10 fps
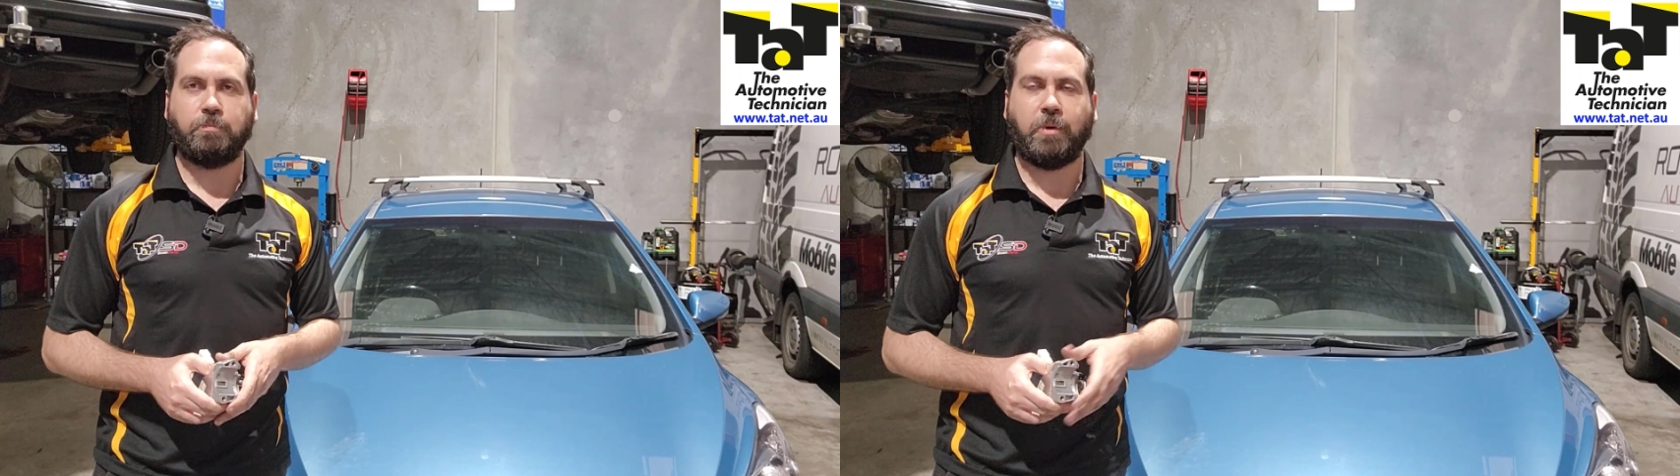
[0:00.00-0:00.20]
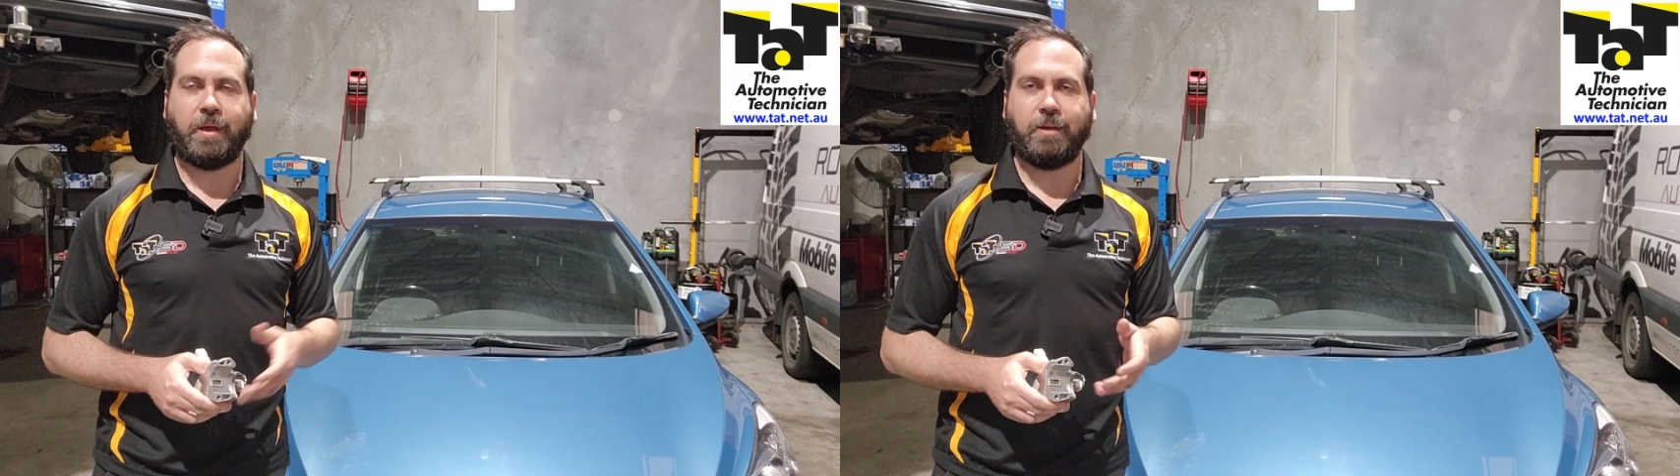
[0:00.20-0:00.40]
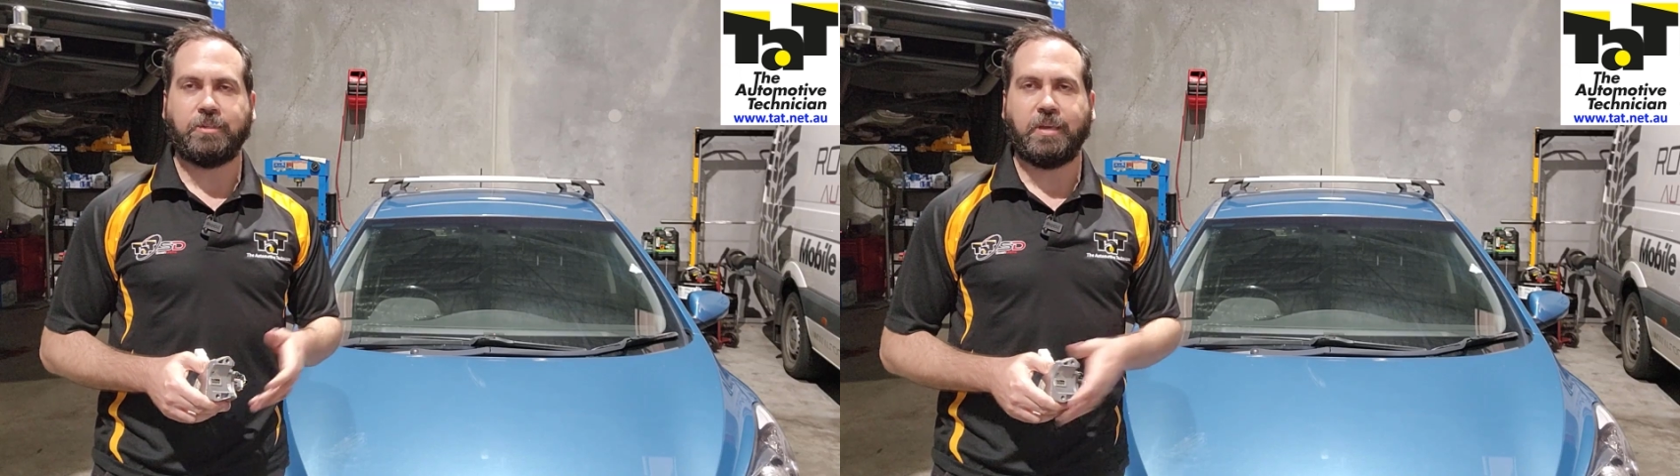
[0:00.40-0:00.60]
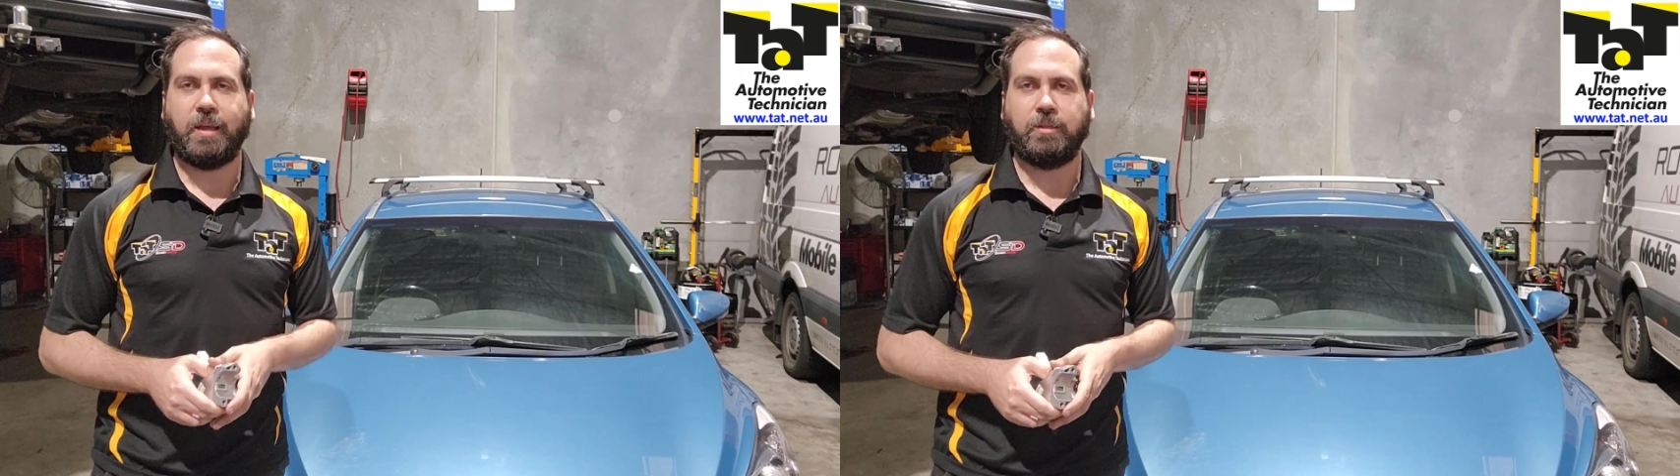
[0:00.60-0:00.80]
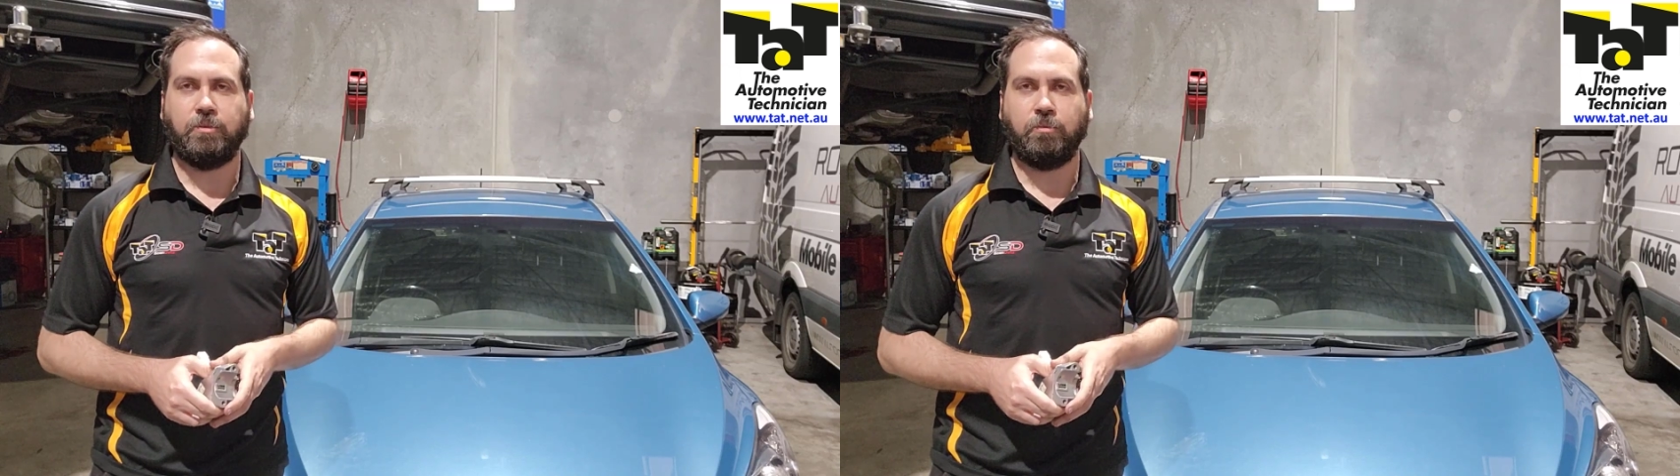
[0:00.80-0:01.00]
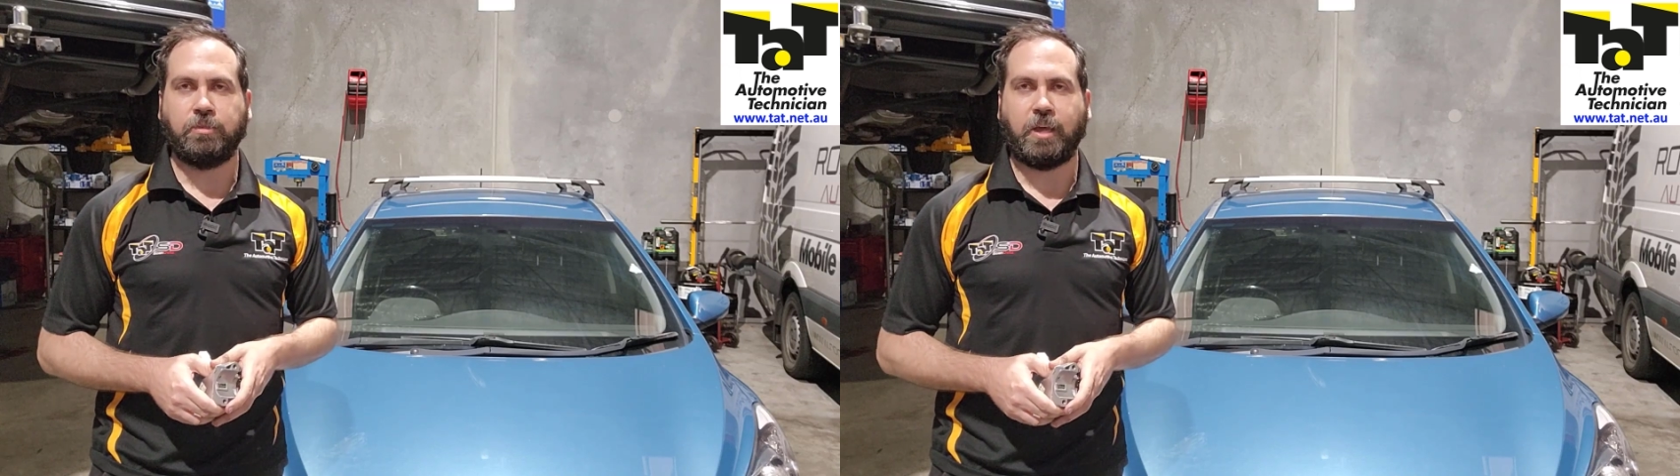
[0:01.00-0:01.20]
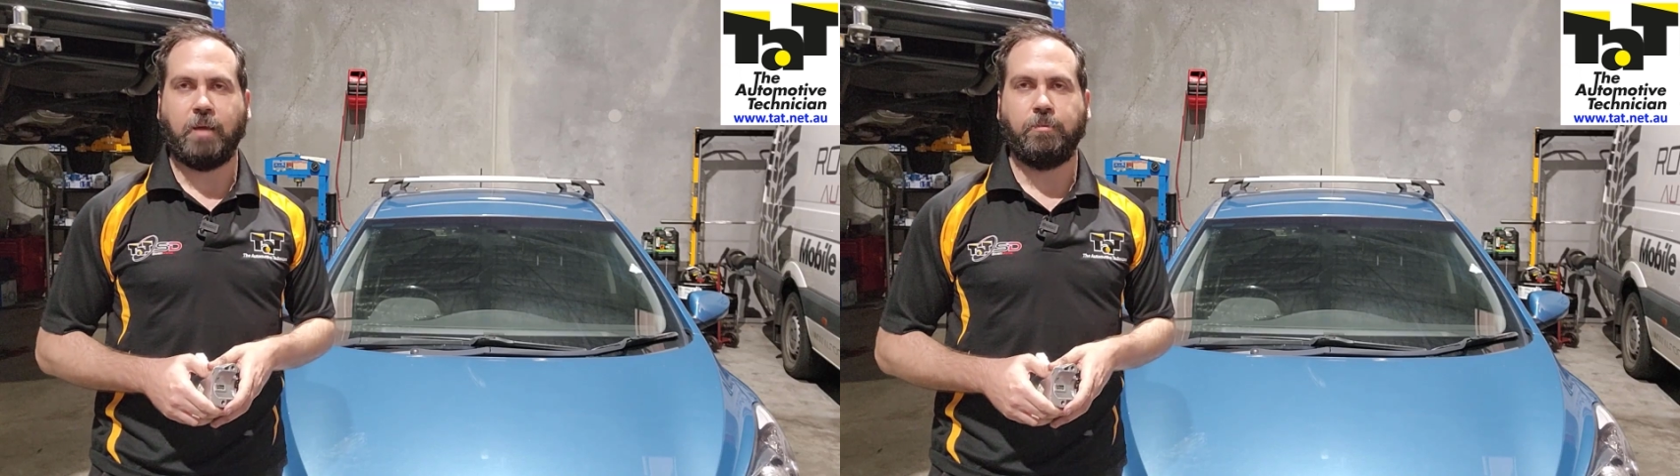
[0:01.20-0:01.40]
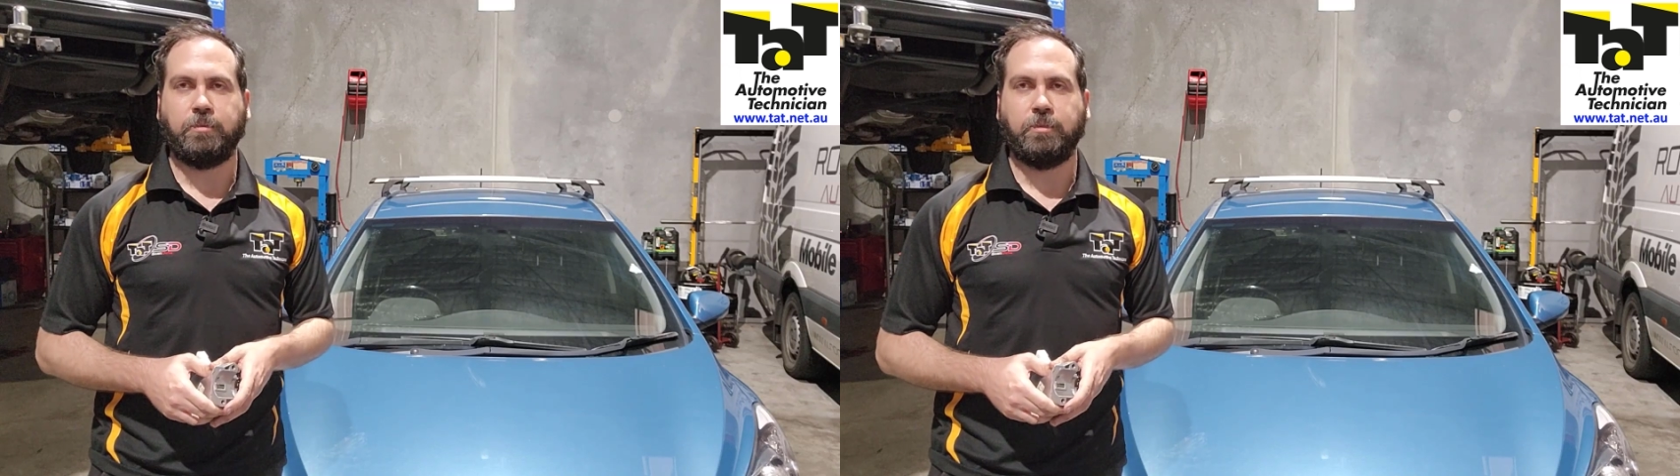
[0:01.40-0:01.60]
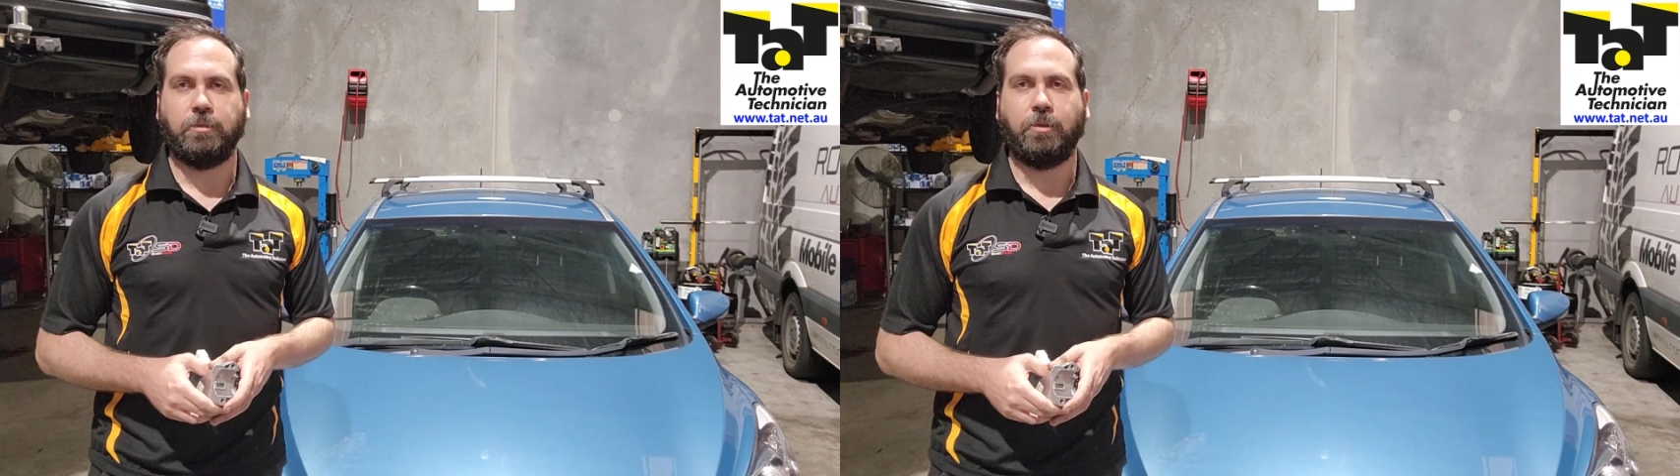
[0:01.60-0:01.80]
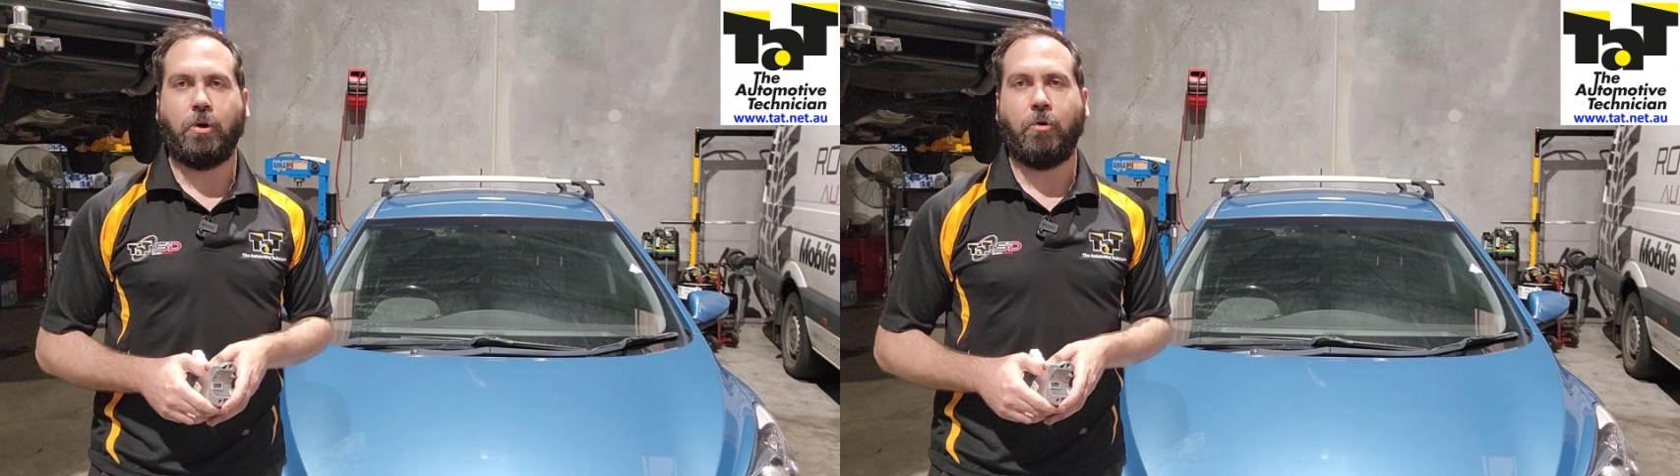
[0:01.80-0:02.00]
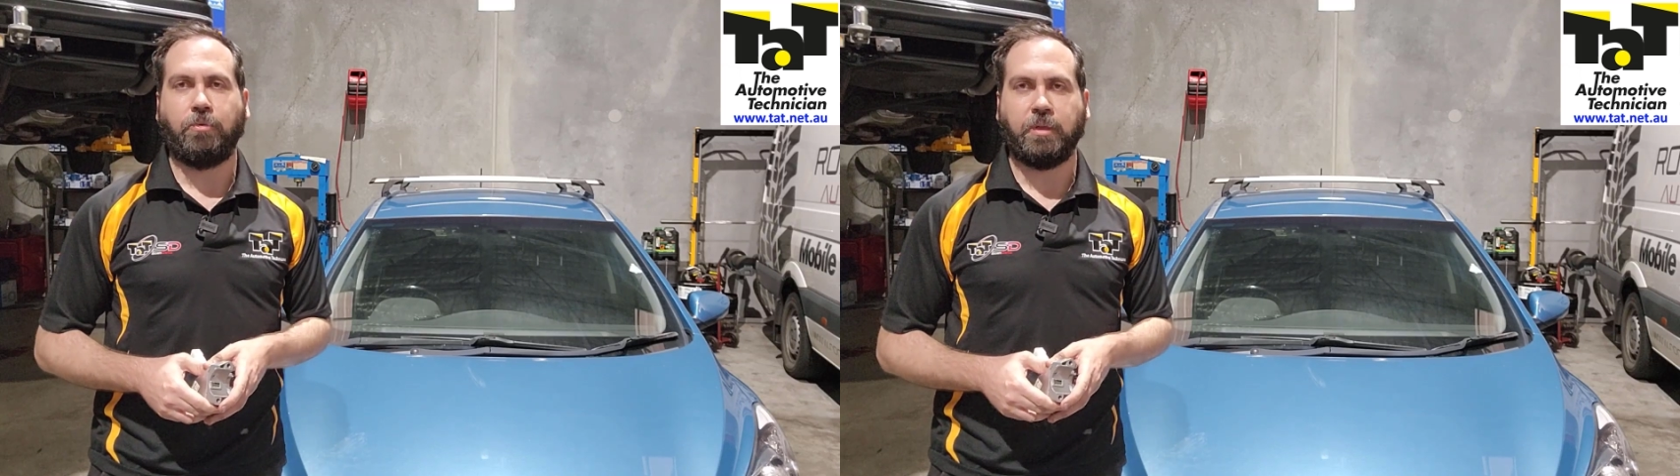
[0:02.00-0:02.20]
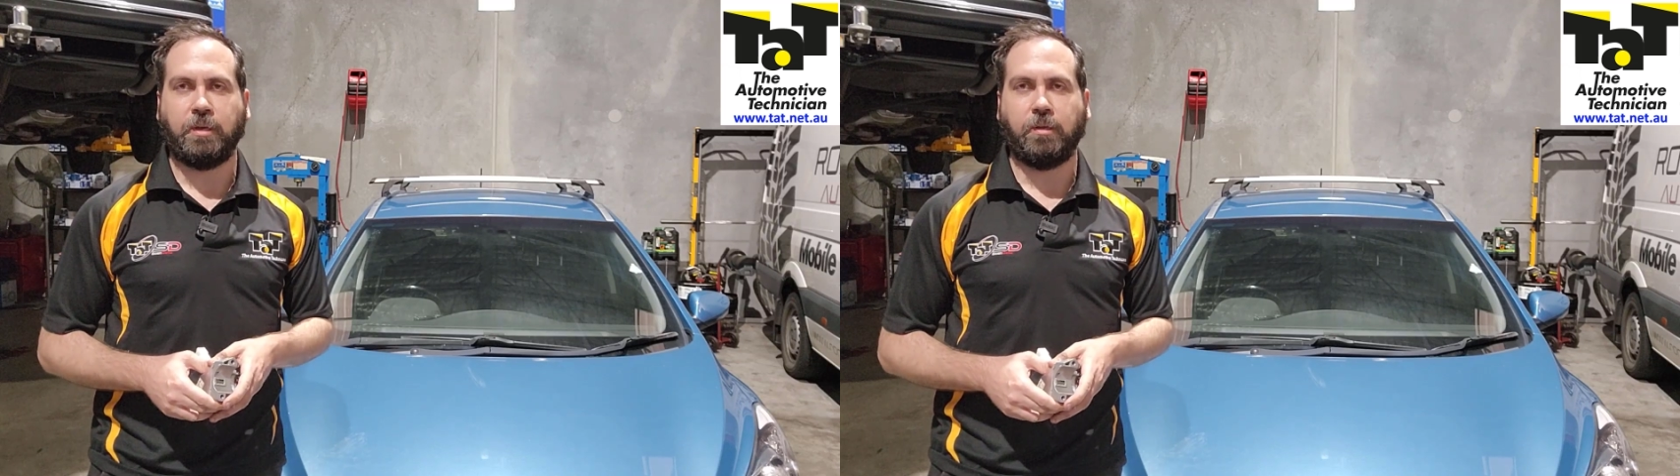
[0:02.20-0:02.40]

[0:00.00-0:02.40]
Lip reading: but our scan tool is able to do the whole thing,